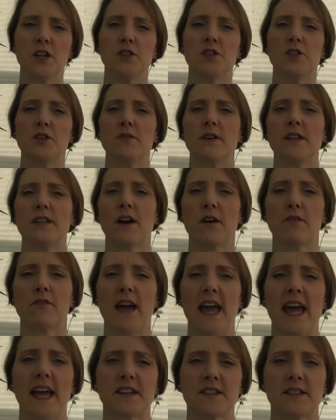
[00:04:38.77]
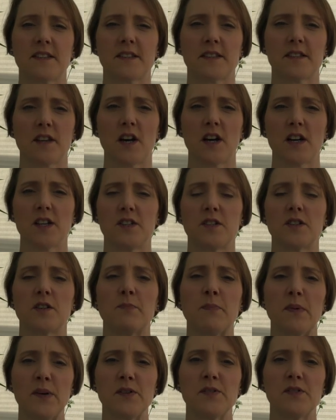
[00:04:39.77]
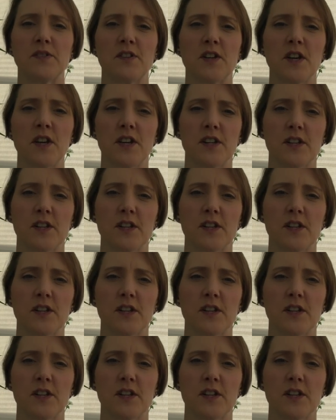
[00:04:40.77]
Do enough exercise to boost